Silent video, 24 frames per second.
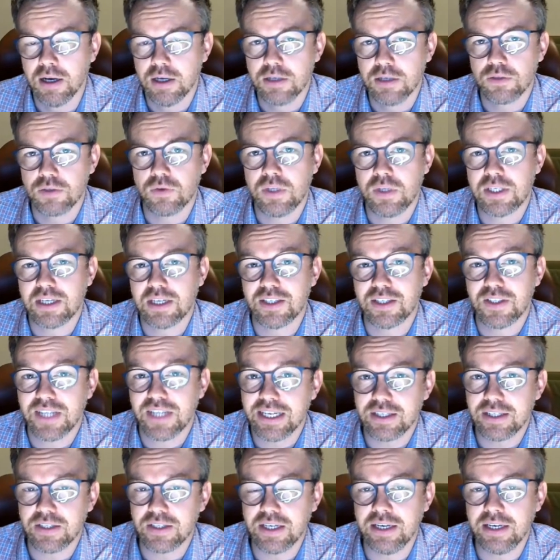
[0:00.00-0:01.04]
So these are
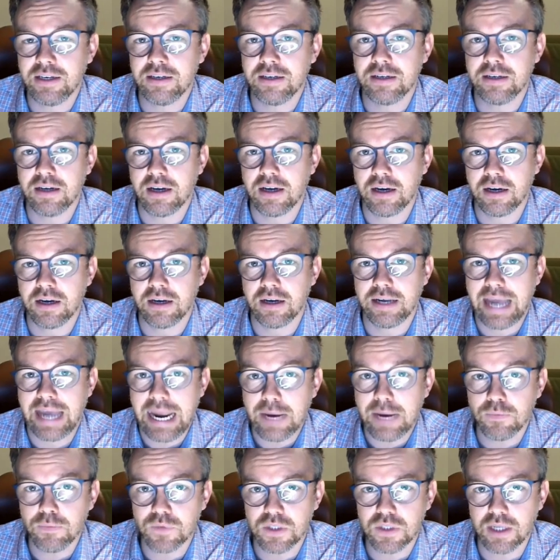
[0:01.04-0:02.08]
16 uh,
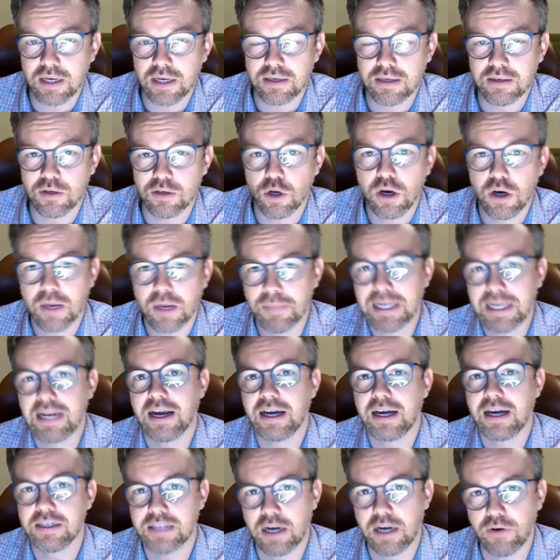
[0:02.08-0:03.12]
games that look a bit like
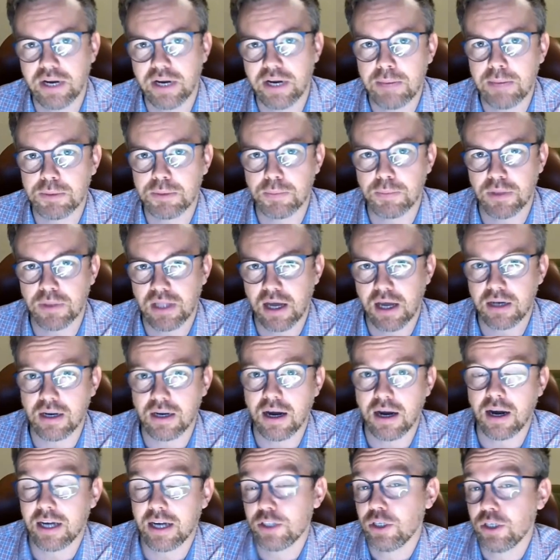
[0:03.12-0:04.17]
Atari games, but that
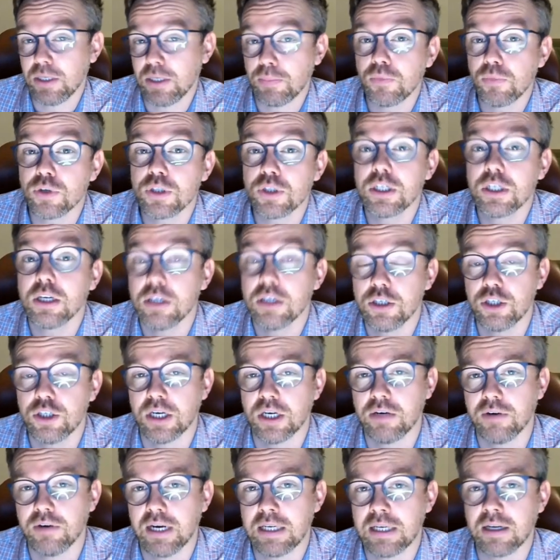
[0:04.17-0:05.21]
are actually procedurally
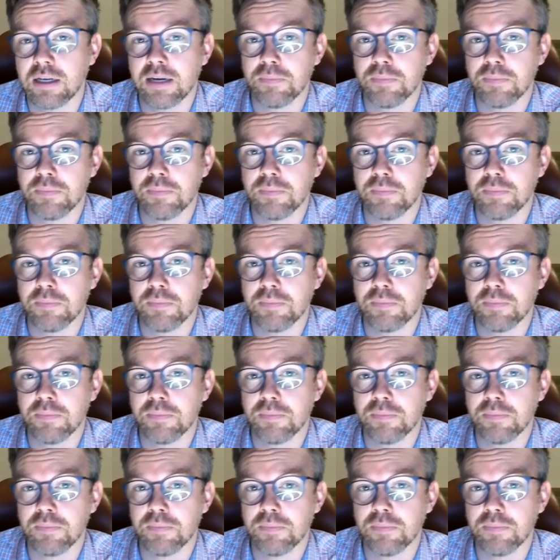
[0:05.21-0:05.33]
generated.